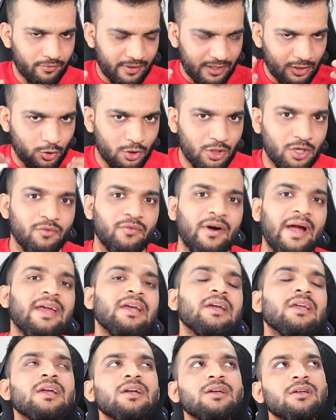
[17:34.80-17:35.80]
When you
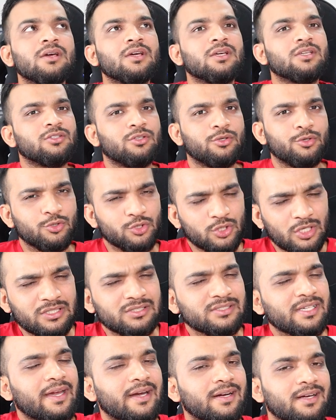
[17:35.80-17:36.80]
divide it, you
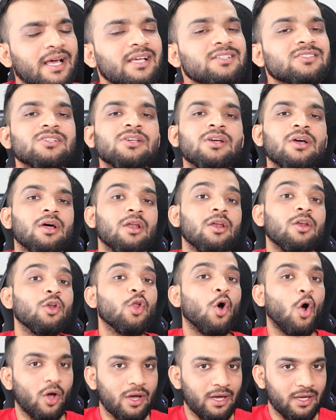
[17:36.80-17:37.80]
usually say it as
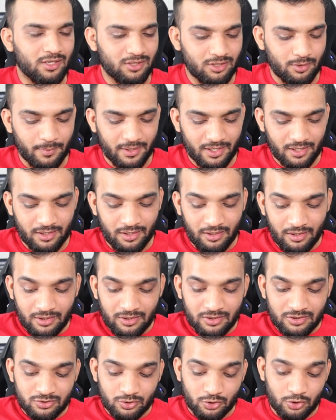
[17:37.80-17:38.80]
logarithmic.
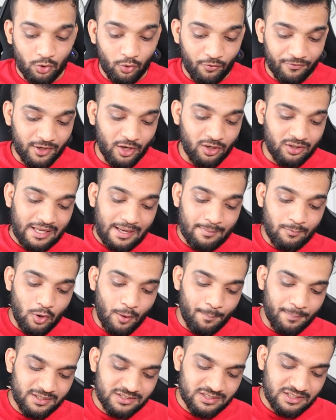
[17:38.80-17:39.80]
So the overall time
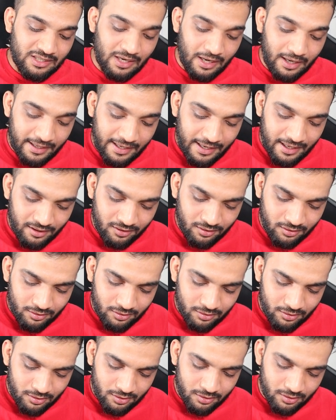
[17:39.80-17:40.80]
complexity, again,
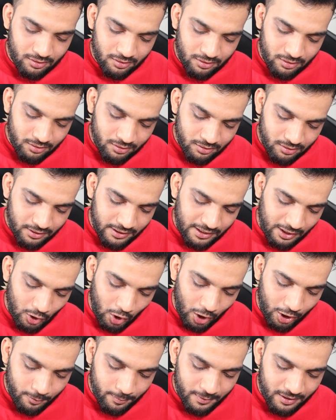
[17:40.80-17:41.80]

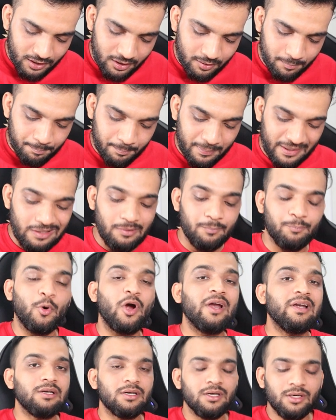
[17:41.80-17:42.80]
cannot be
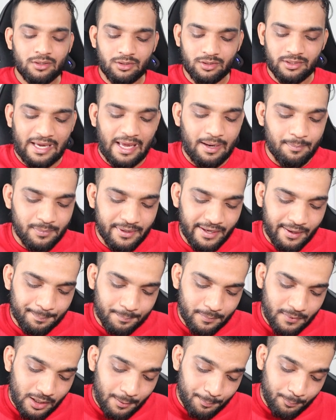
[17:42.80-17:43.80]
pinpointed, can be
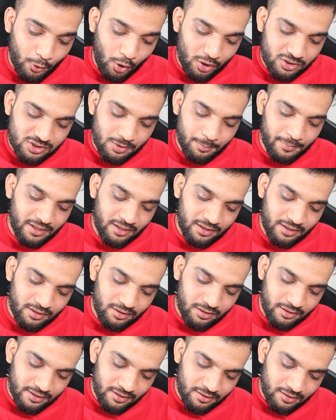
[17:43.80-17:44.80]

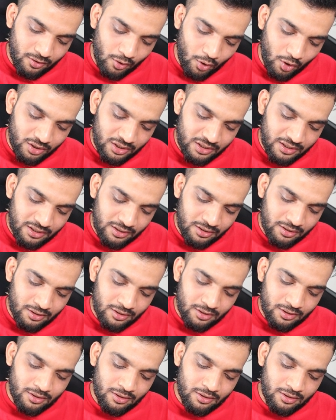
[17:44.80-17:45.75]
approximated only.